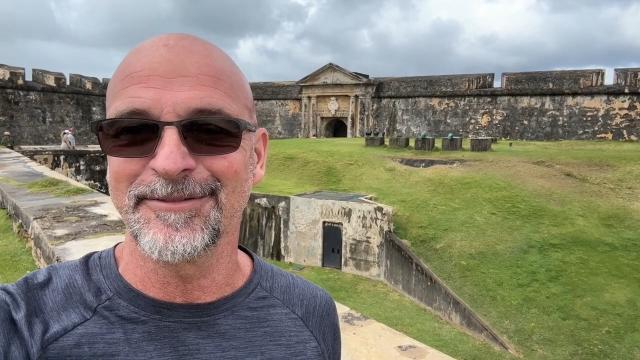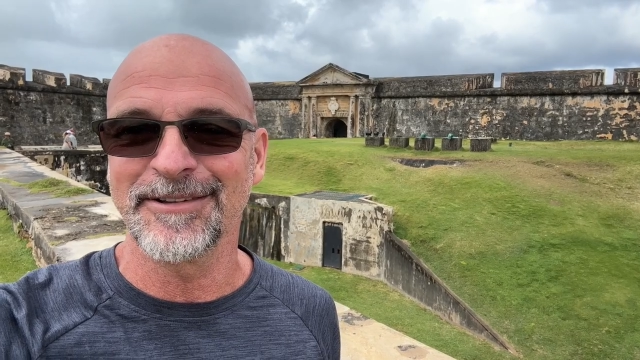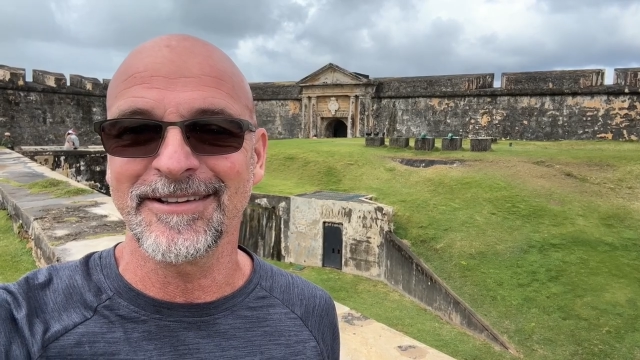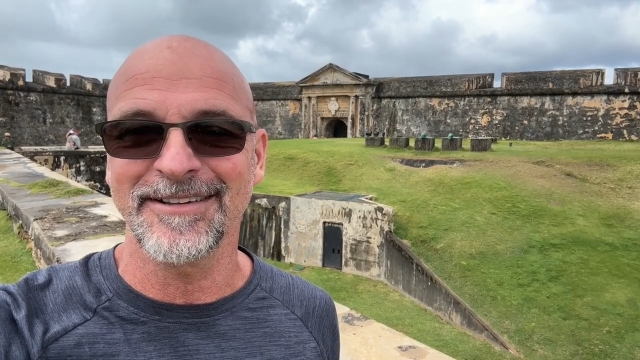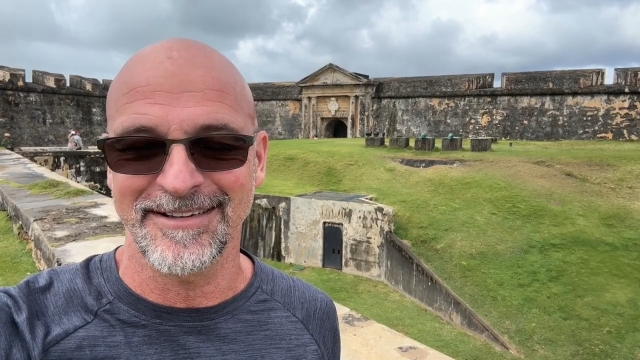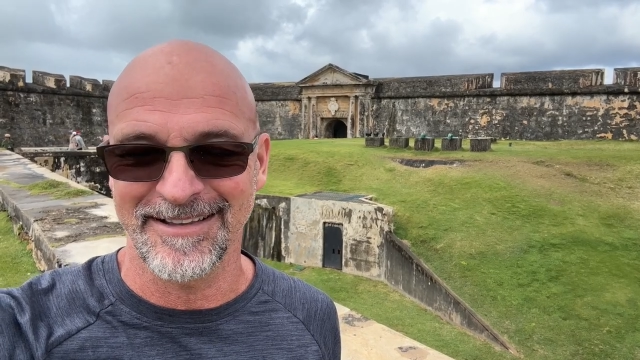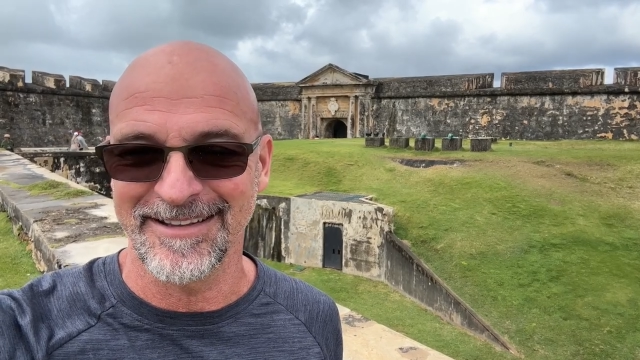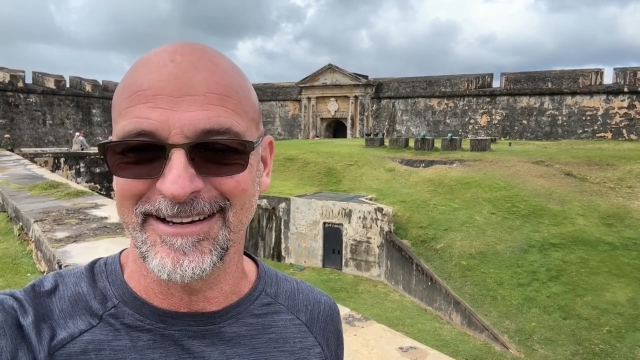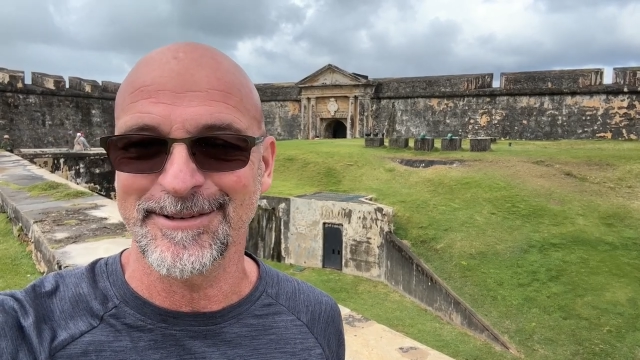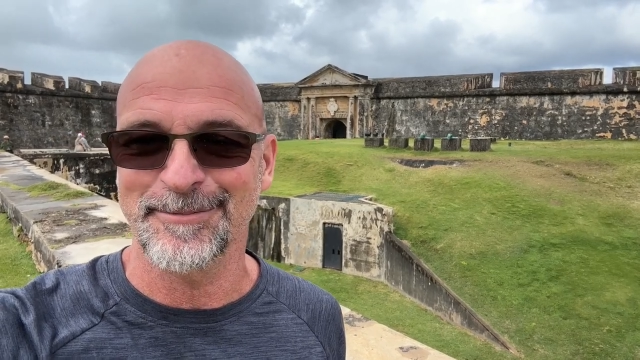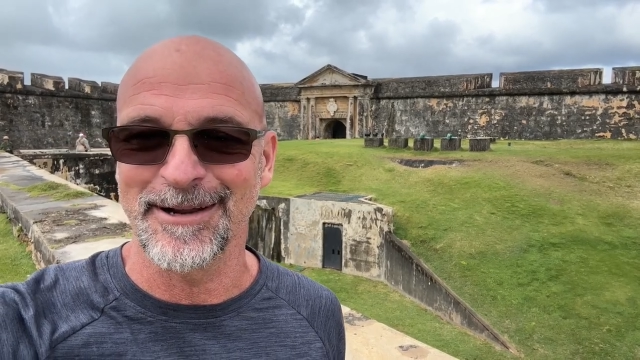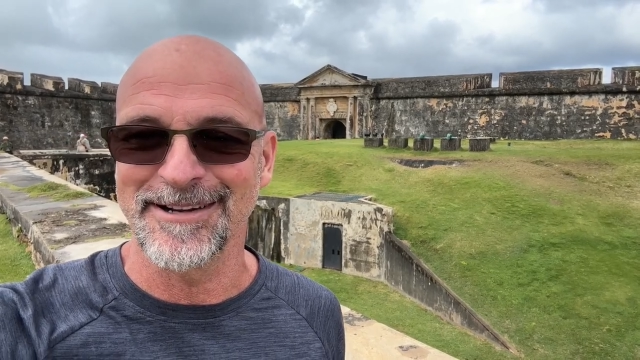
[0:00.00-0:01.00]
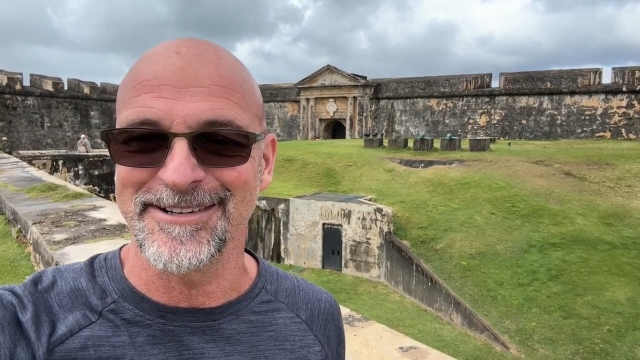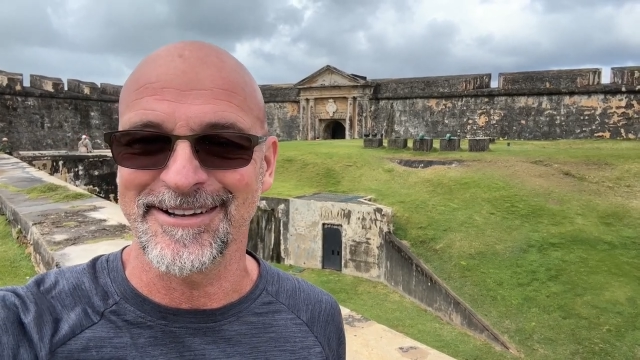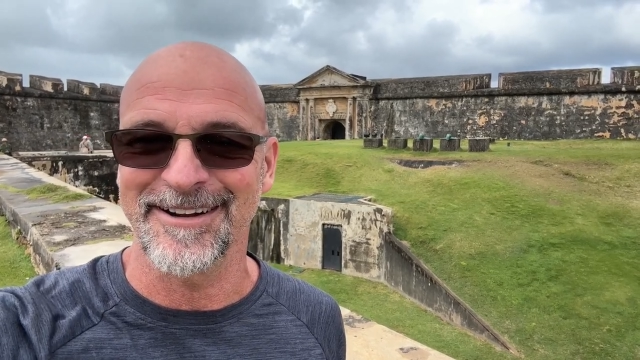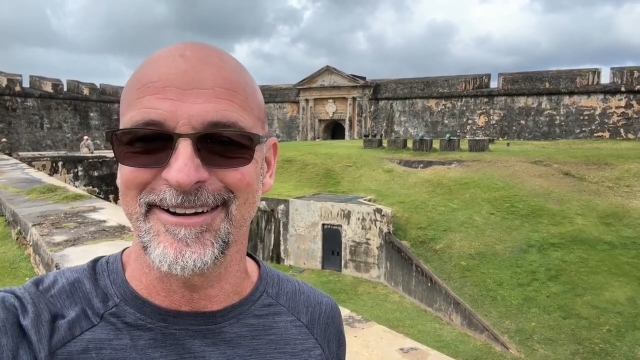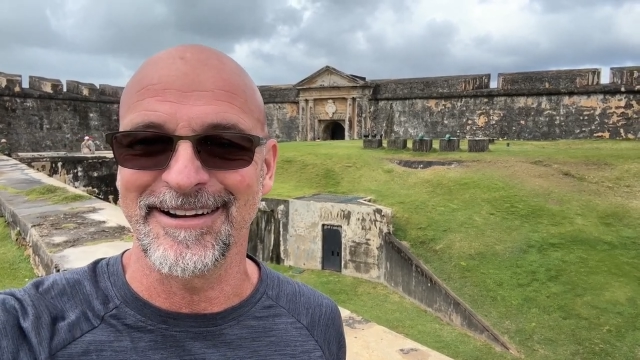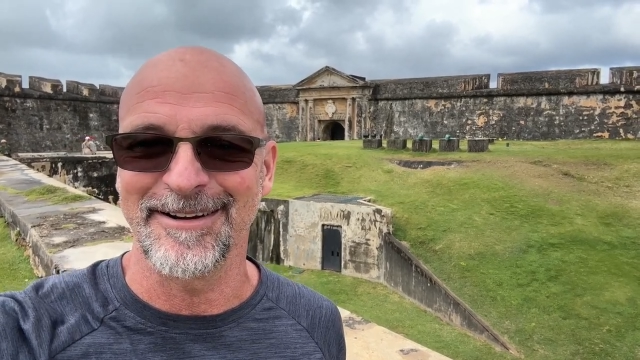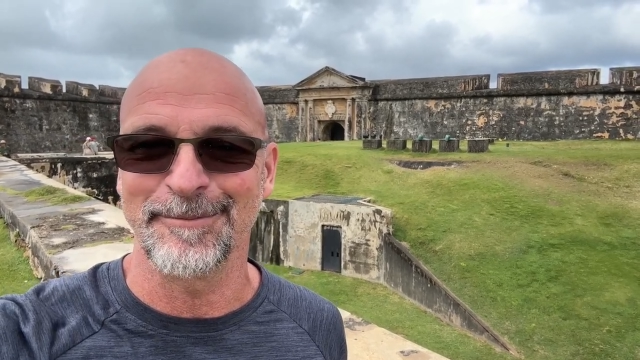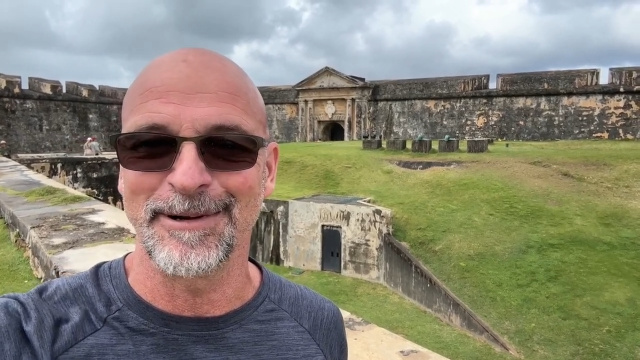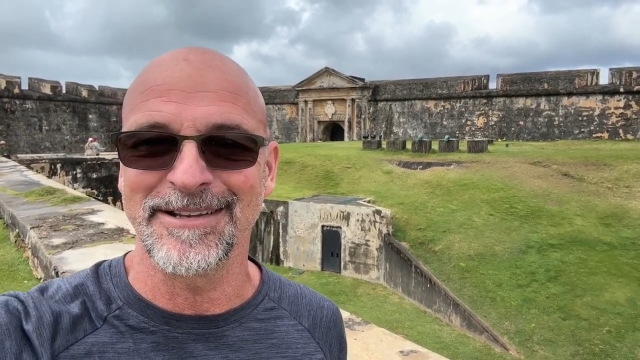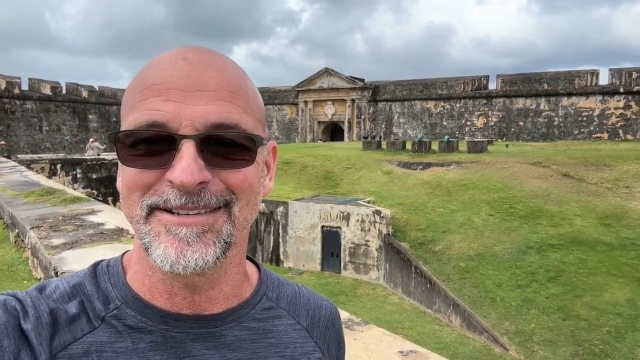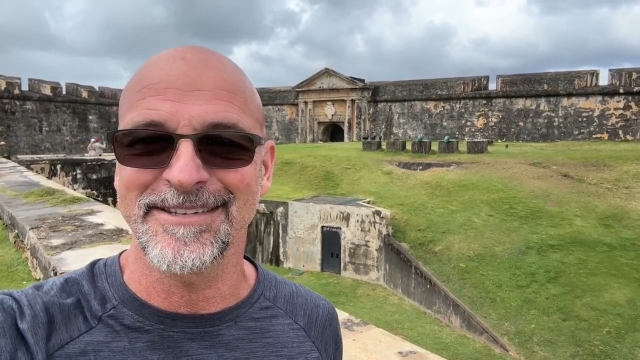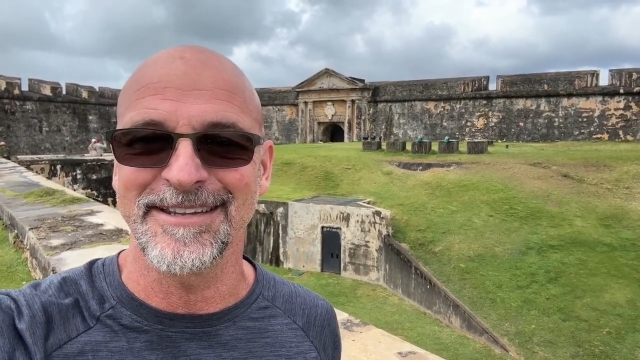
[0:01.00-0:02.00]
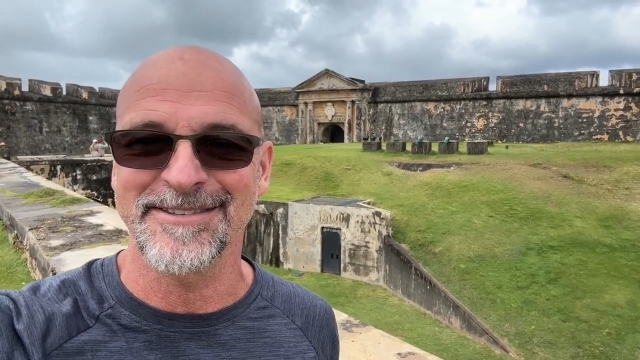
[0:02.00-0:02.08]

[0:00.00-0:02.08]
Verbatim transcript: you on the next project. All right, everybody, see you